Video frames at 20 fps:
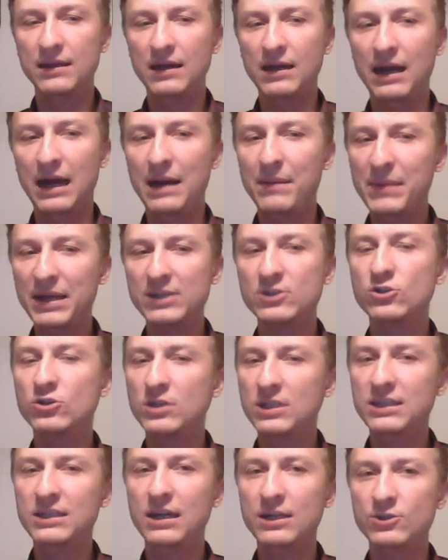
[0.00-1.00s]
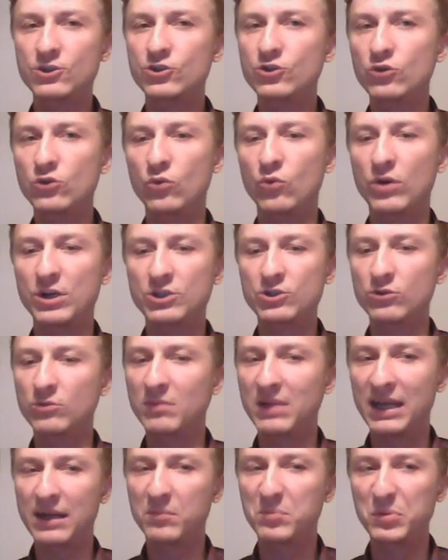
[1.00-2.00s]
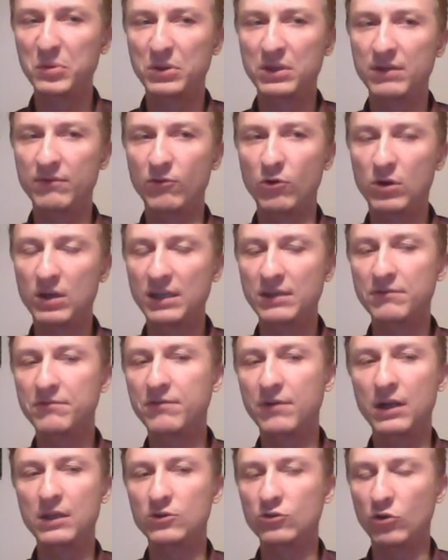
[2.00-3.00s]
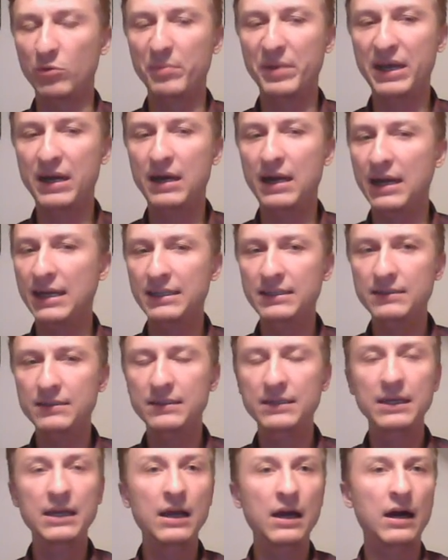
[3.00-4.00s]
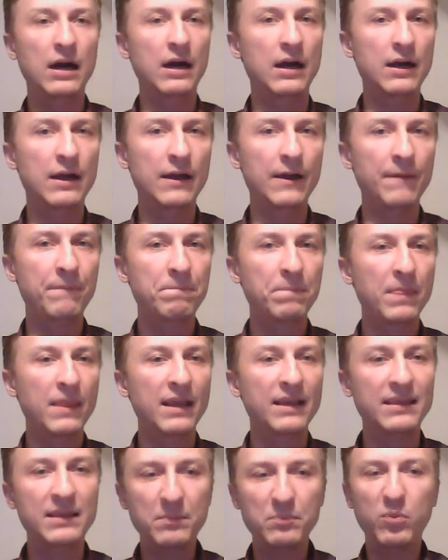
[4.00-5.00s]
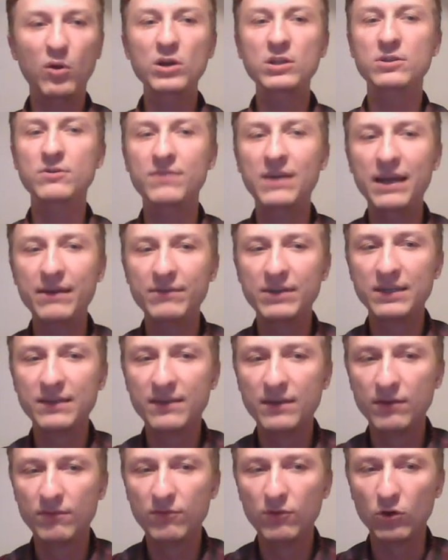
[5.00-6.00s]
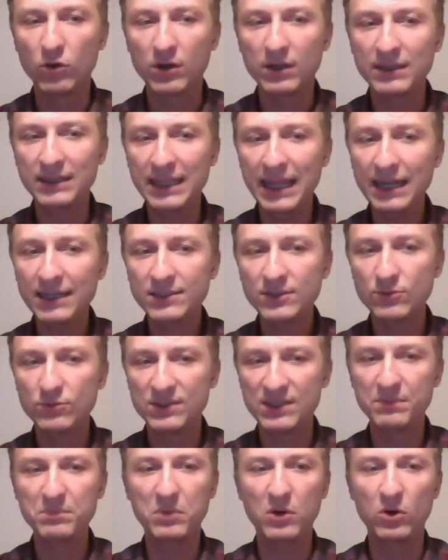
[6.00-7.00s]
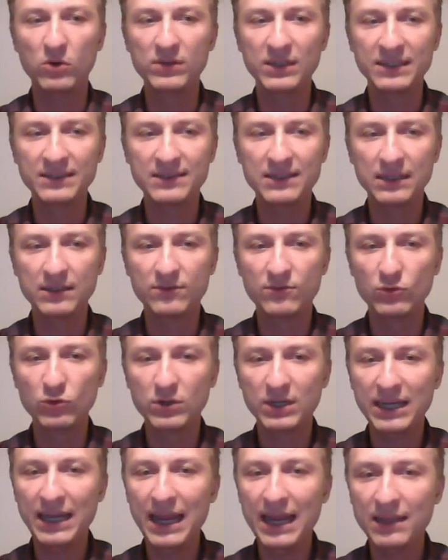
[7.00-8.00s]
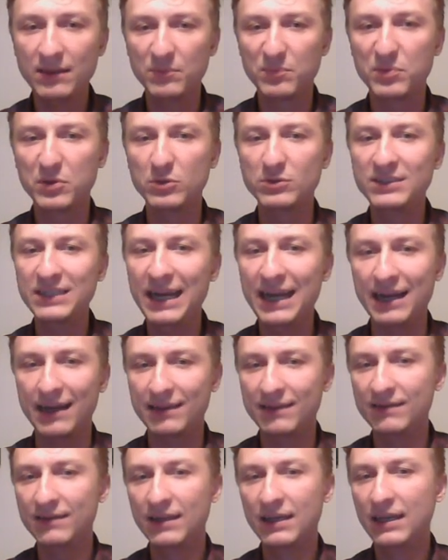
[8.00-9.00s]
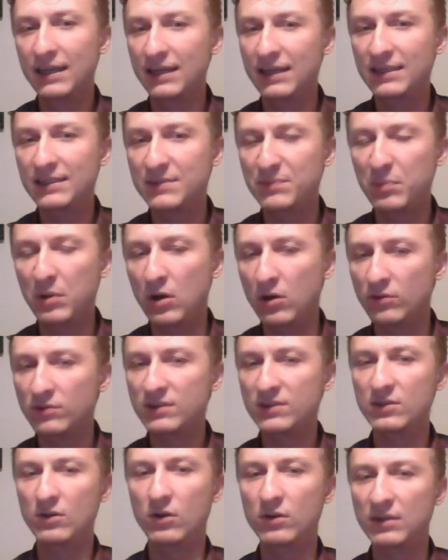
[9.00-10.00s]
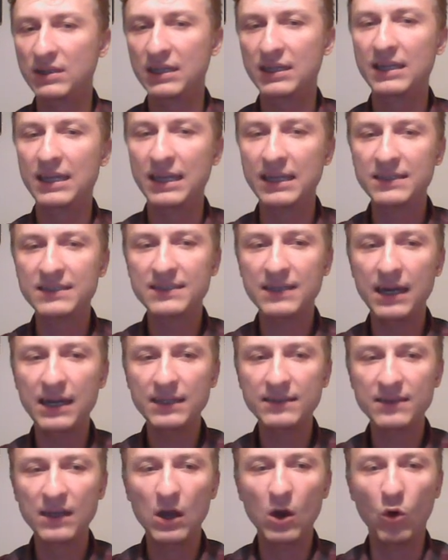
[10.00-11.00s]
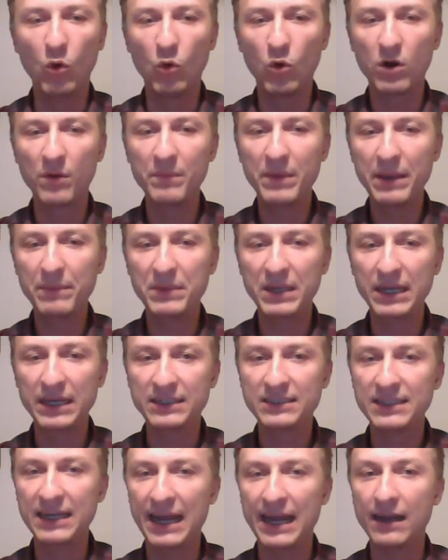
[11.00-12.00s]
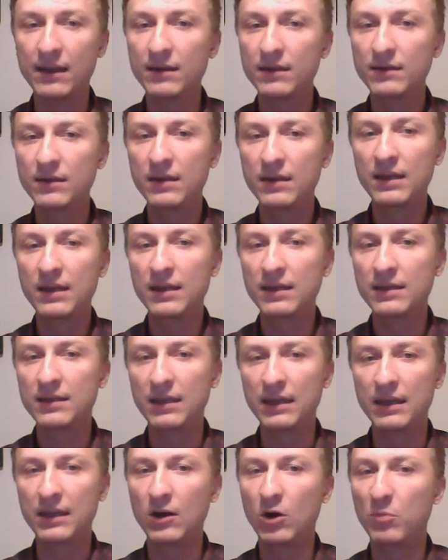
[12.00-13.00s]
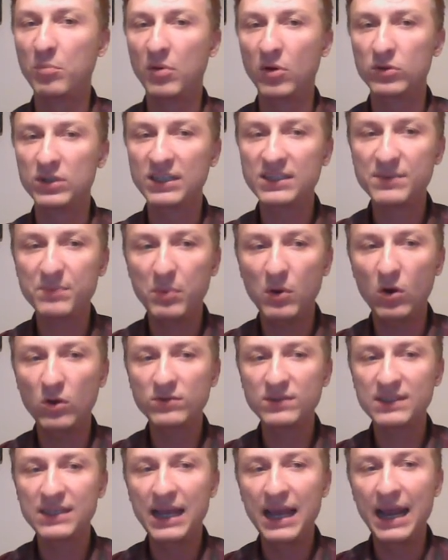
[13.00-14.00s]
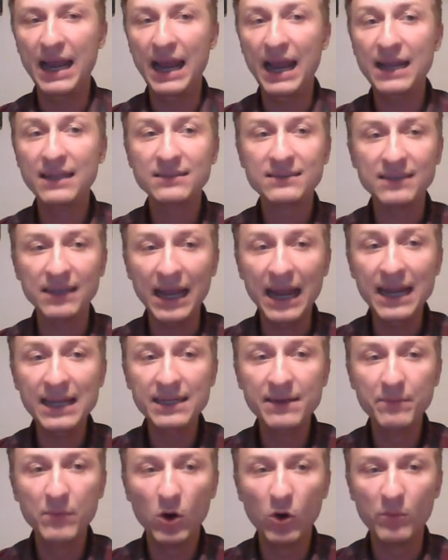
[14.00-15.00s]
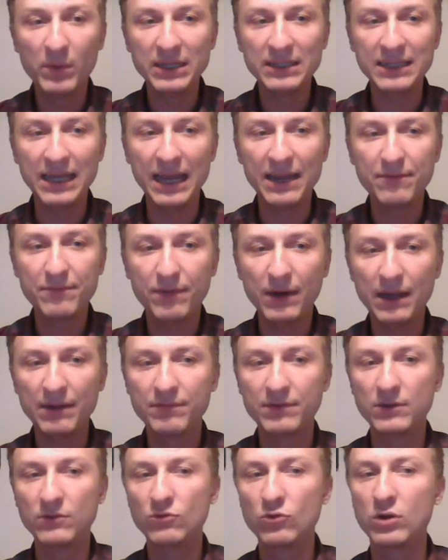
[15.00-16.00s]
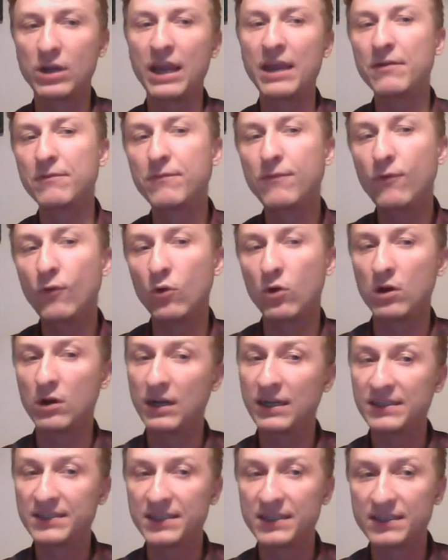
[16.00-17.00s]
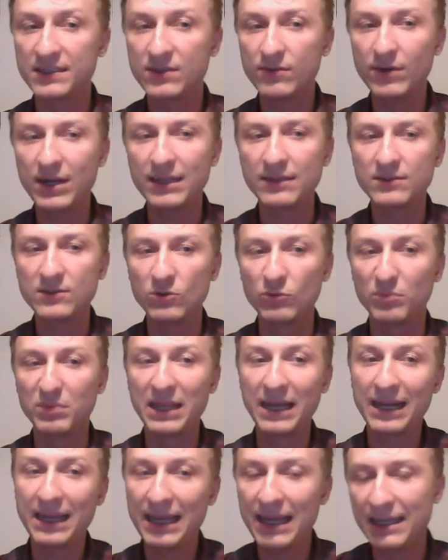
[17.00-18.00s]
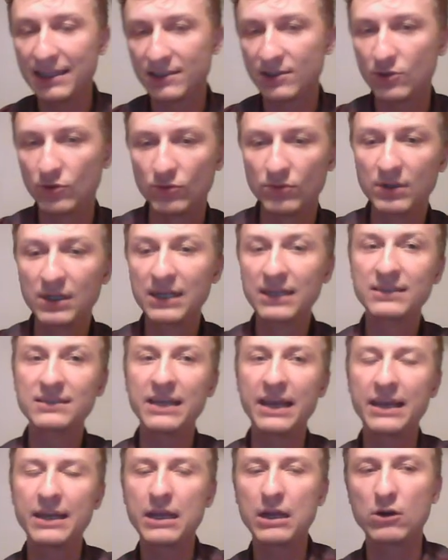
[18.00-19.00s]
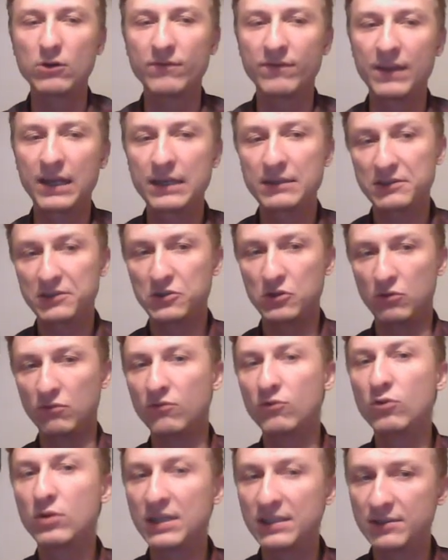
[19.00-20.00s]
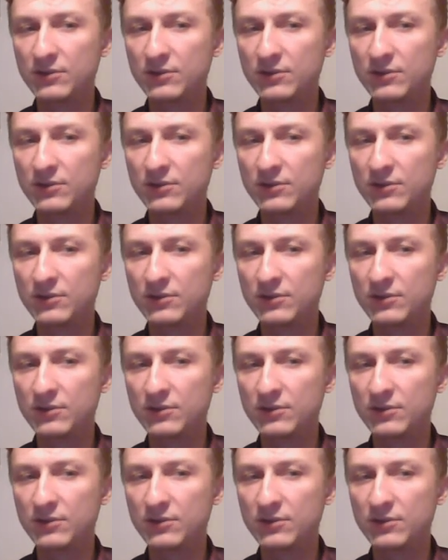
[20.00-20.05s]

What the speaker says: I'm actually not sure where should black put the rook, in front or behind. The point of having the rook next to the pawn is that rook can protect his pawns on the king side or maybe attack opponent's pawns, and any moment a5 and rook a4 is a threat, so black has to take care of that. So rook is